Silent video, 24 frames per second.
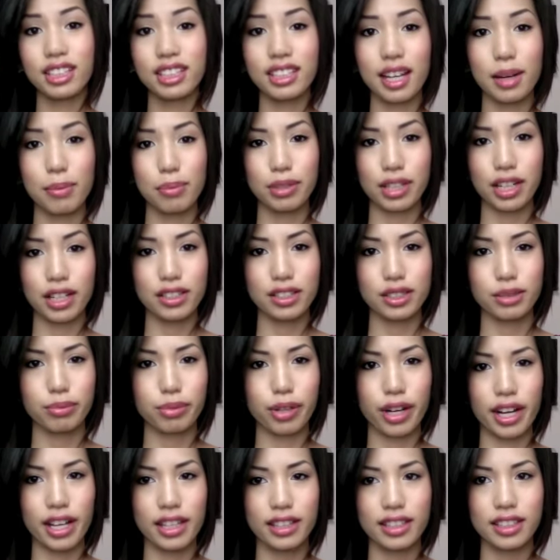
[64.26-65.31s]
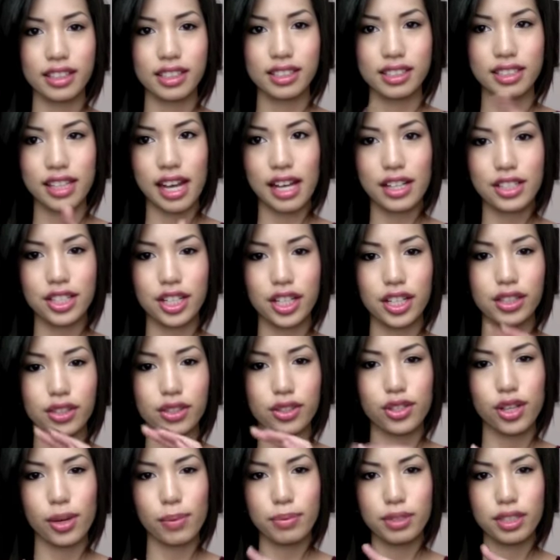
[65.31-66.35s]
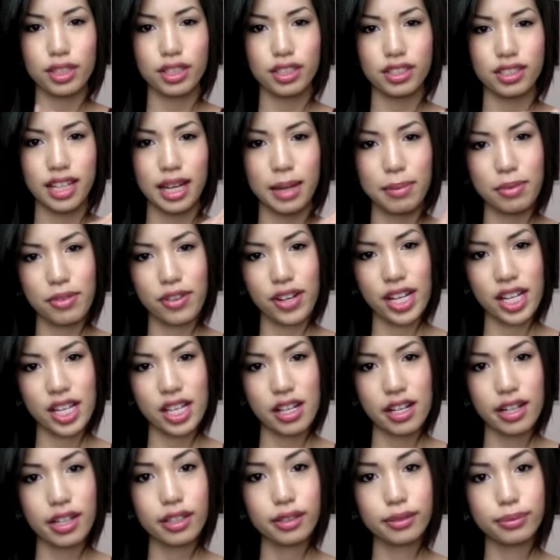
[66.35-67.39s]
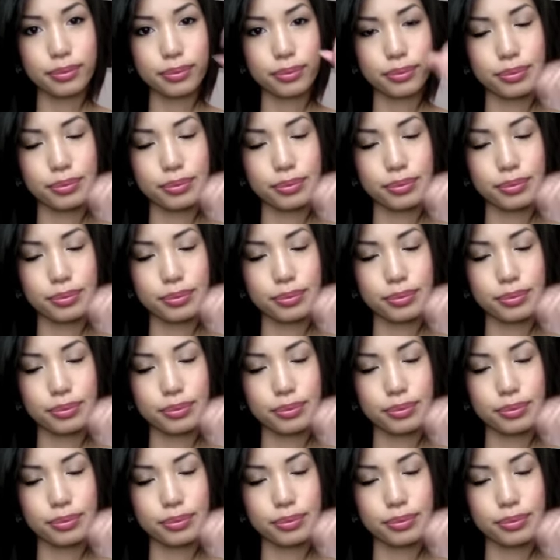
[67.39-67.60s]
cannot pronounce the brand that this is actually under, so I'm just going to type it right here.